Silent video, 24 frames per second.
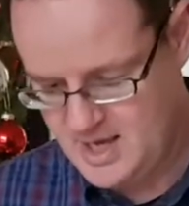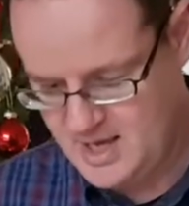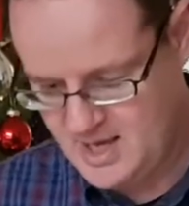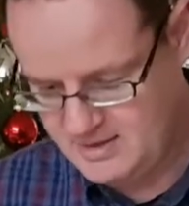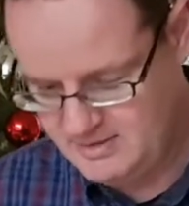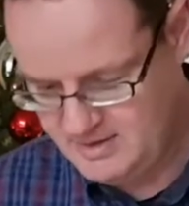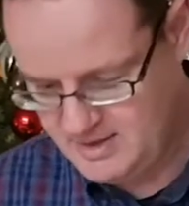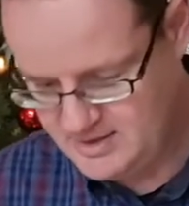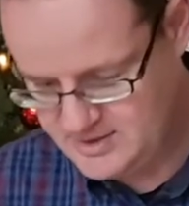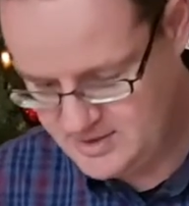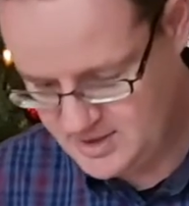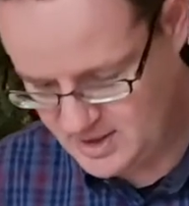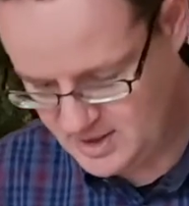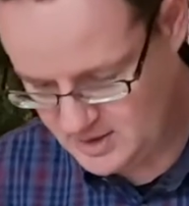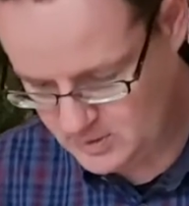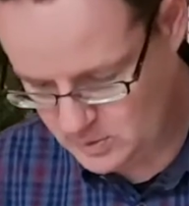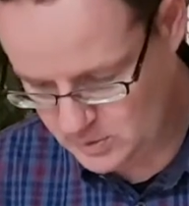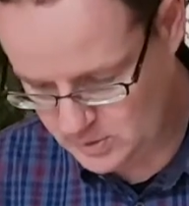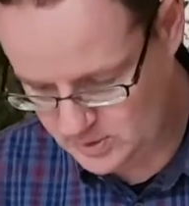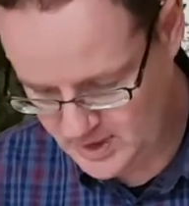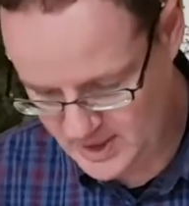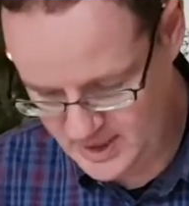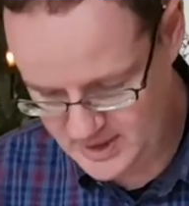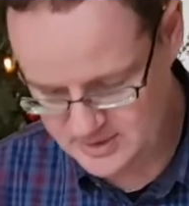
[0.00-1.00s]
And these are
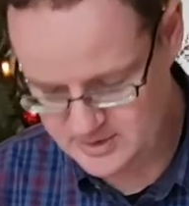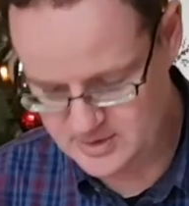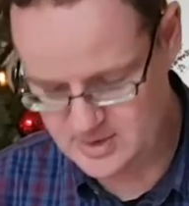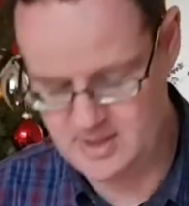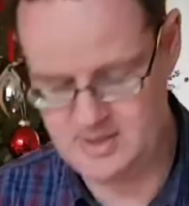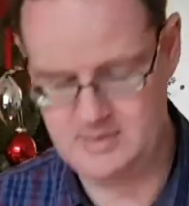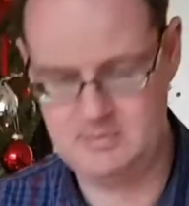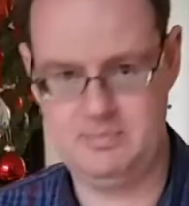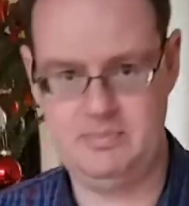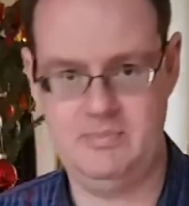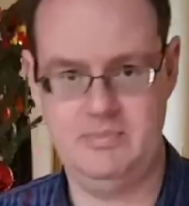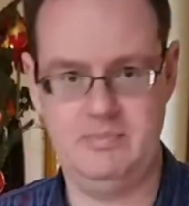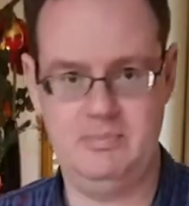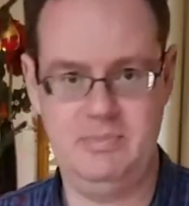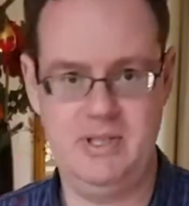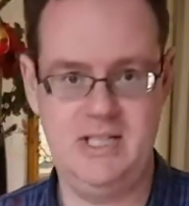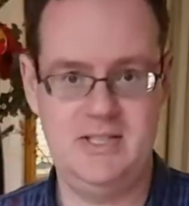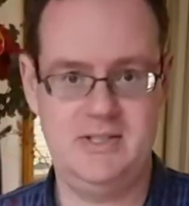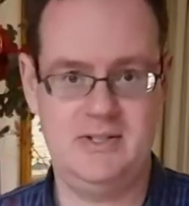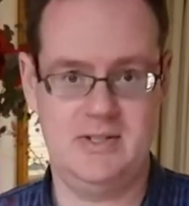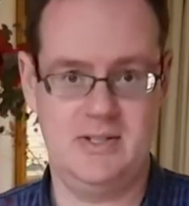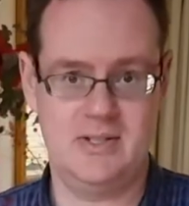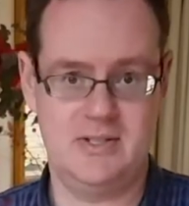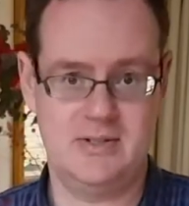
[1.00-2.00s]
all hand-cut
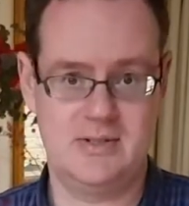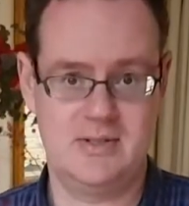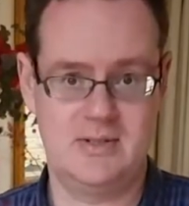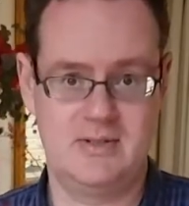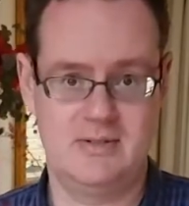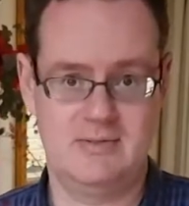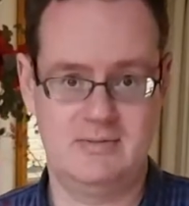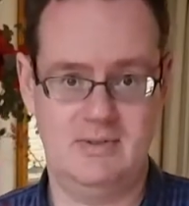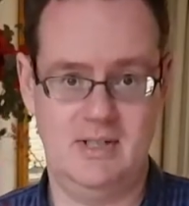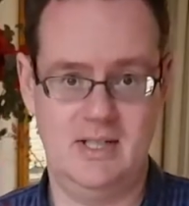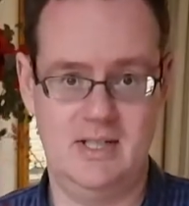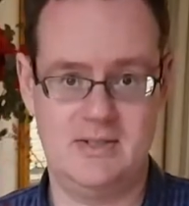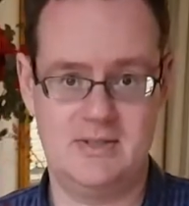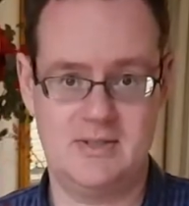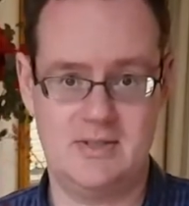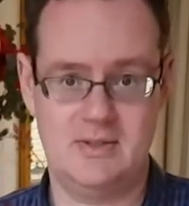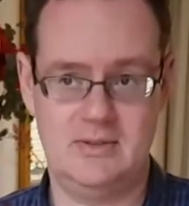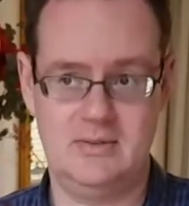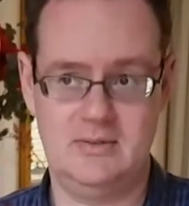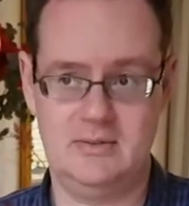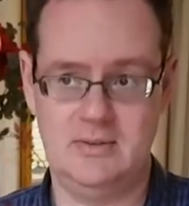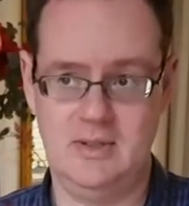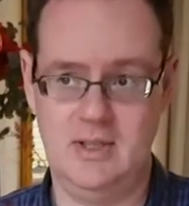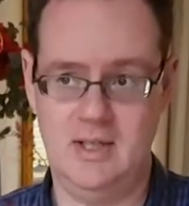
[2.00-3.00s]
pieces, right? So